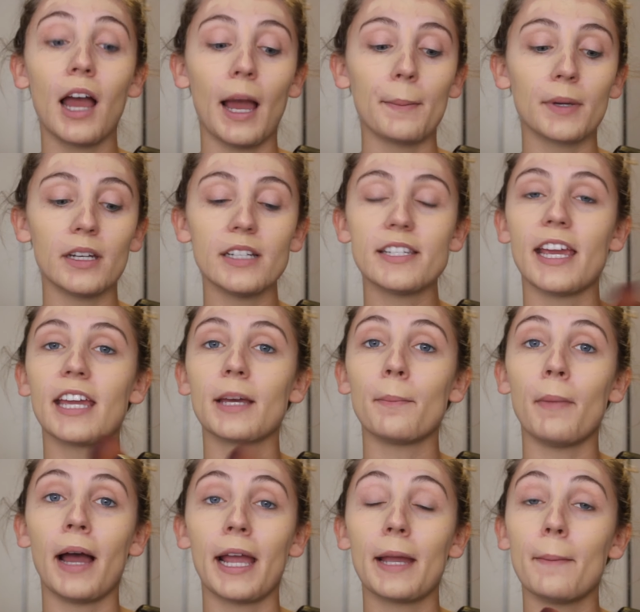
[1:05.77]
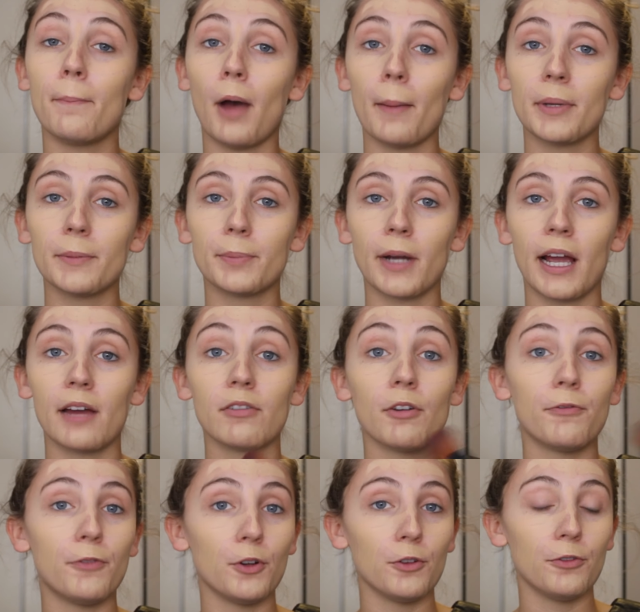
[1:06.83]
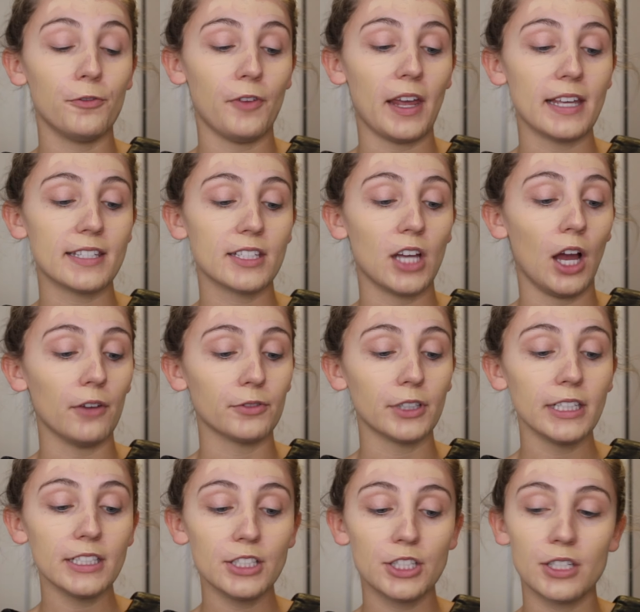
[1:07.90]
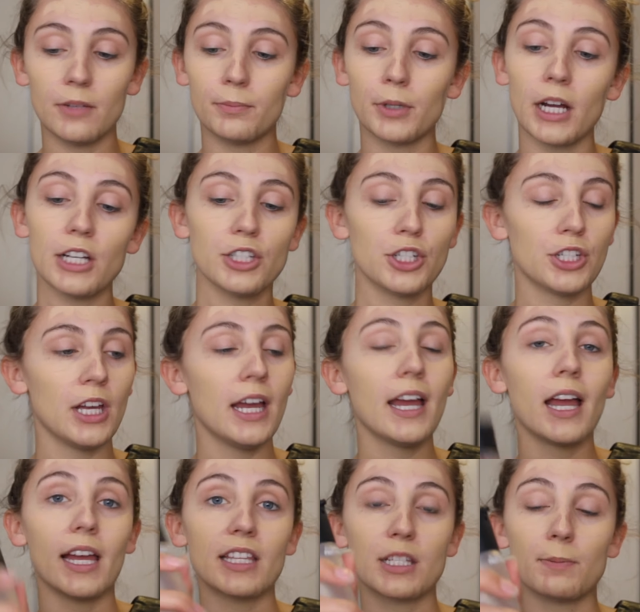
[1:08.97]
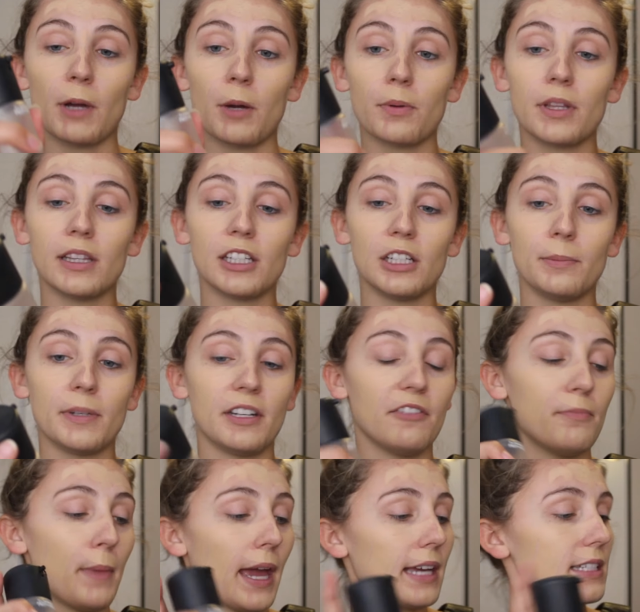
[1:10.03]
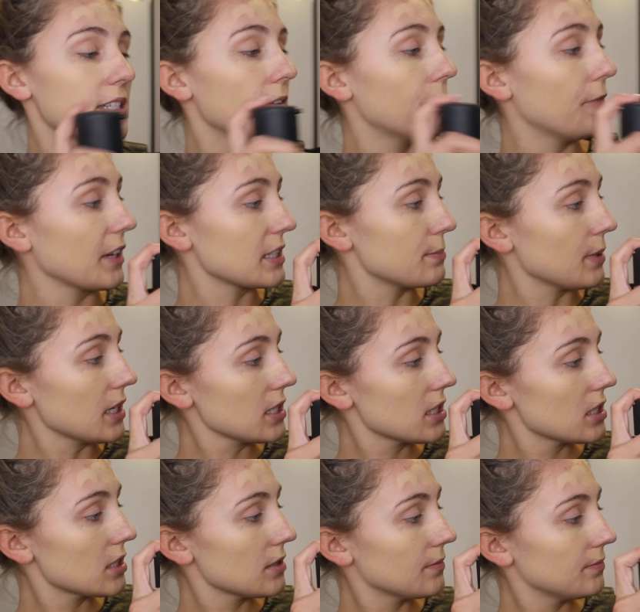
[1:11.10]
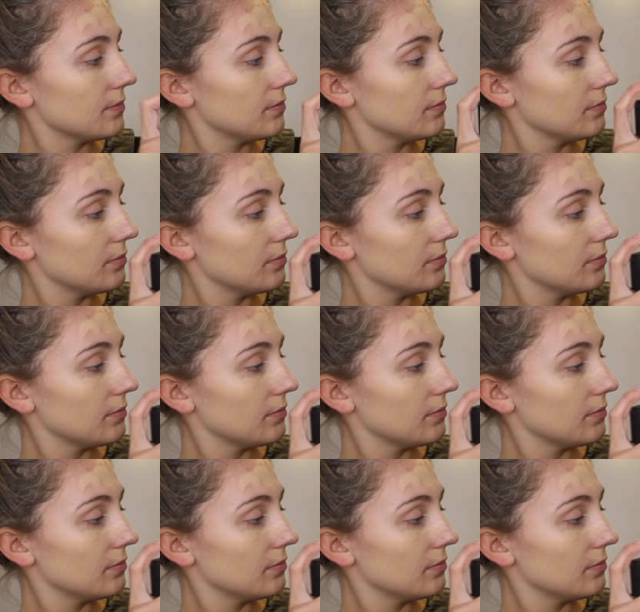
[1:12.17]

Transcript: I'm gonna take my Bobbi Brown Full Face Coverage brush and spray it with a little bit of Max Fix Plus.